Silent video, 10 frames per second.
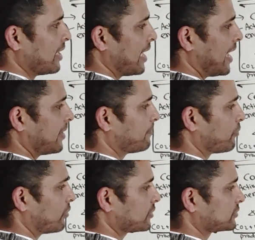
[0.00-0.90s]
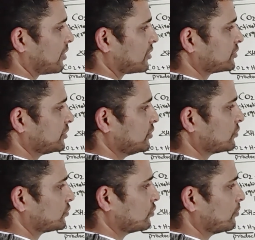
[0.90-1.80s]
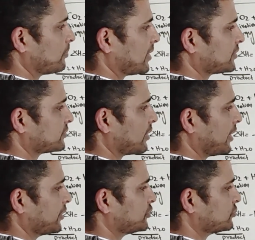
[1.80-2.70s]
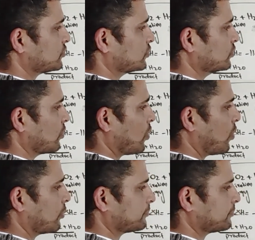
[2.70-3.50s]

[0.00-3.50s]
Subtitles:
and products are CO2 plus H2O.